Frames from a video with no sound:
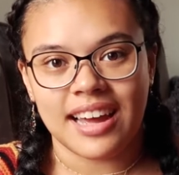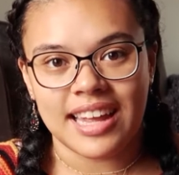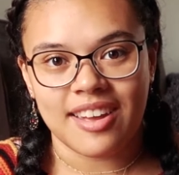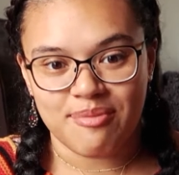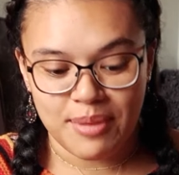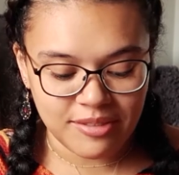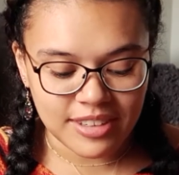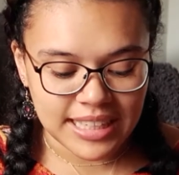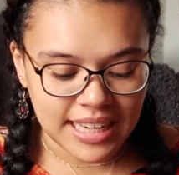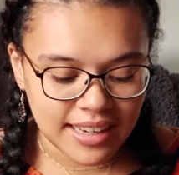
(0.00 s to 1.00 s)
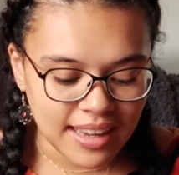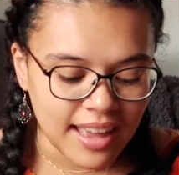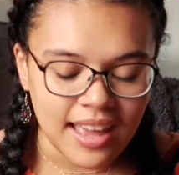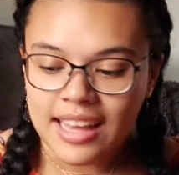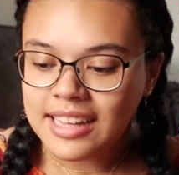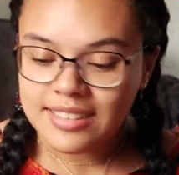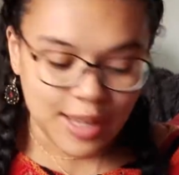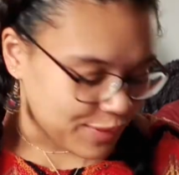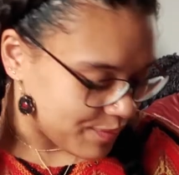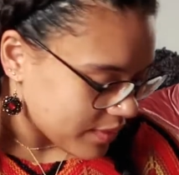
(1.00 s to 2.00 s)
I have been reading.
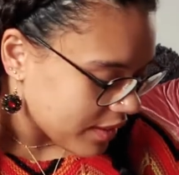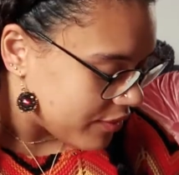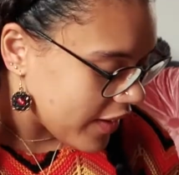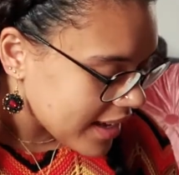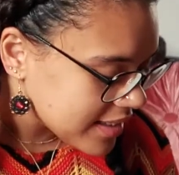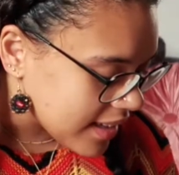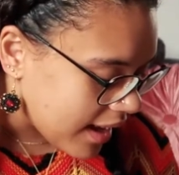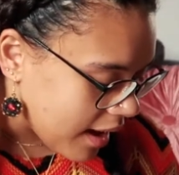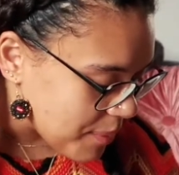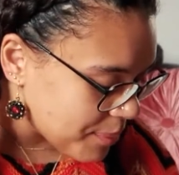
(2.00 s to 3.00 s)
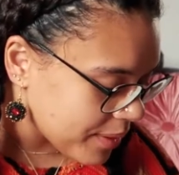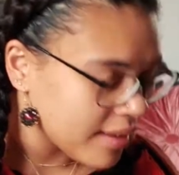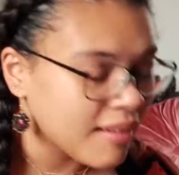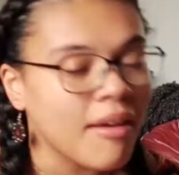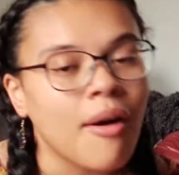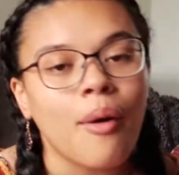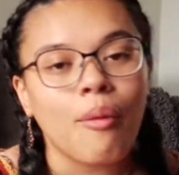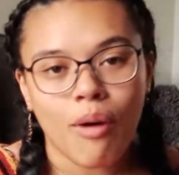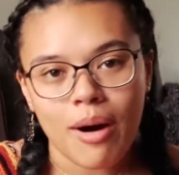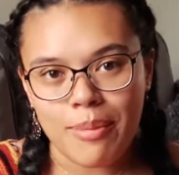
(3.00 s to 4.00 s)
So first up,
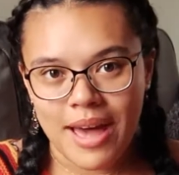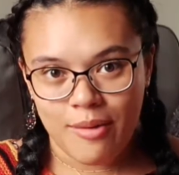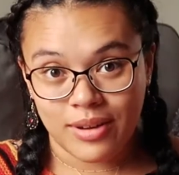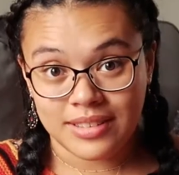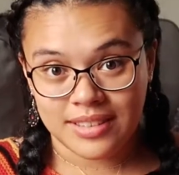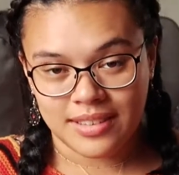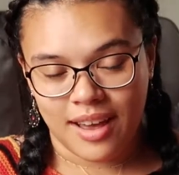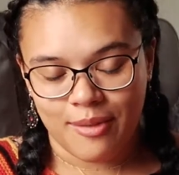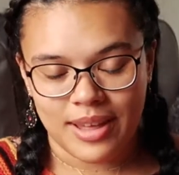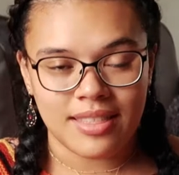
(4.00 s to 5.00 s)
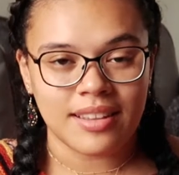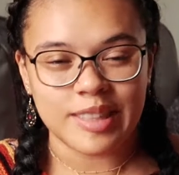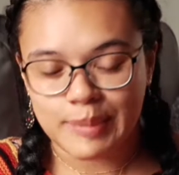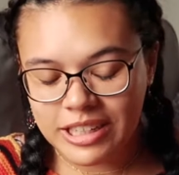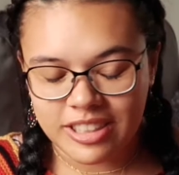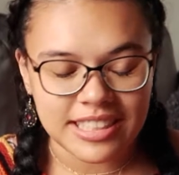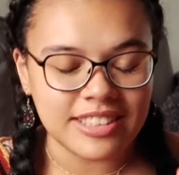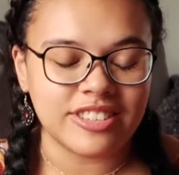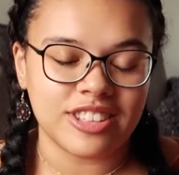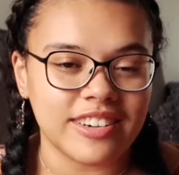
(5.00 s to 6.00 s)
what better one to start with,
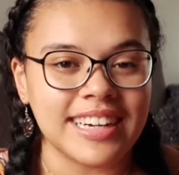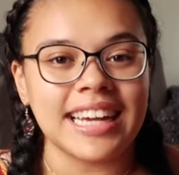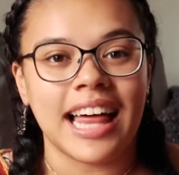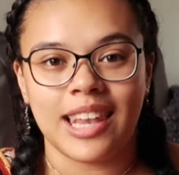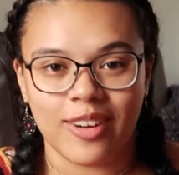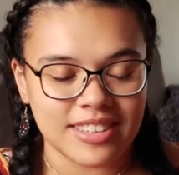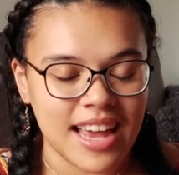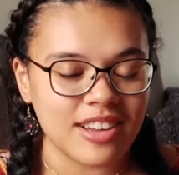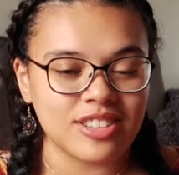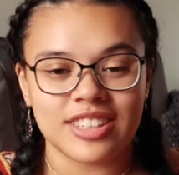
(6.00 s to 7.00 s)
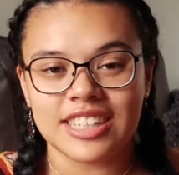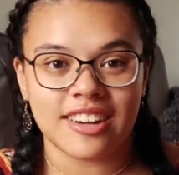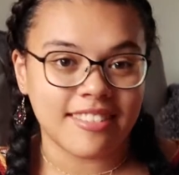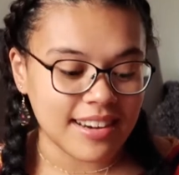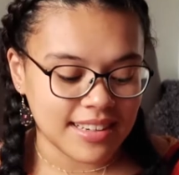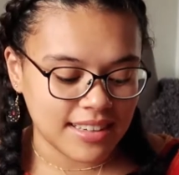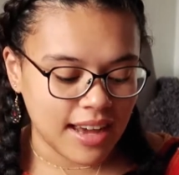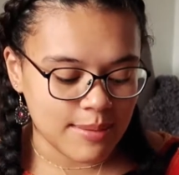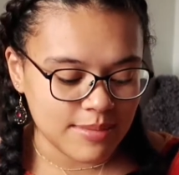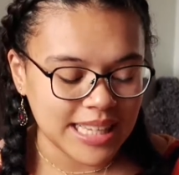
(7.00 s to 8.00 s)
especially during lockdown, during Corona
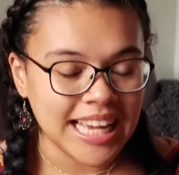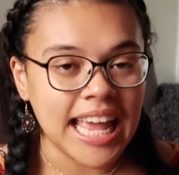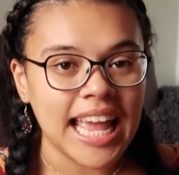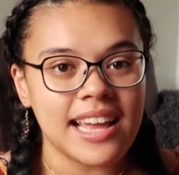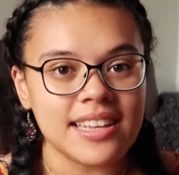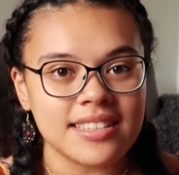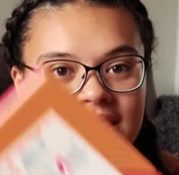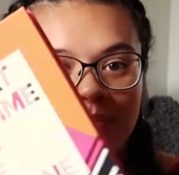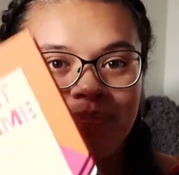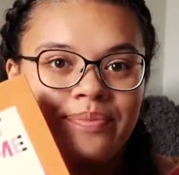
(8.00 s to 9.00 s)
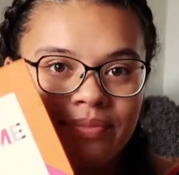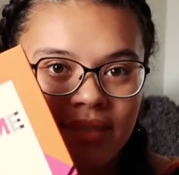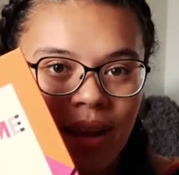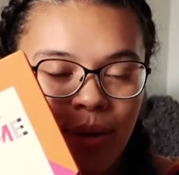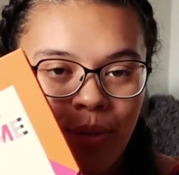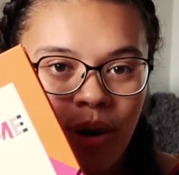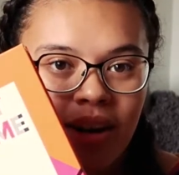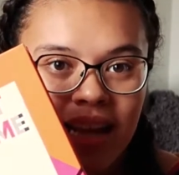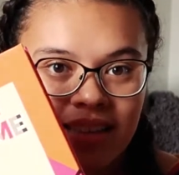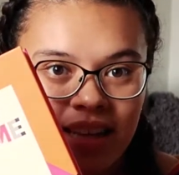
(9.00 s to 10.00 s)
times, is
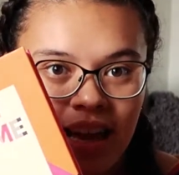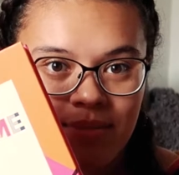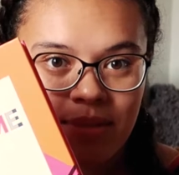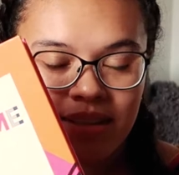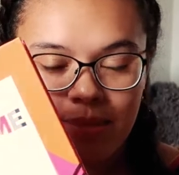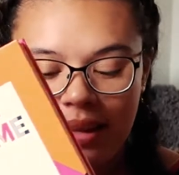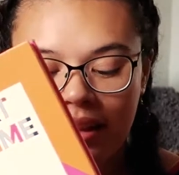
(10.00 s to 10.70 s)
What a Time to Be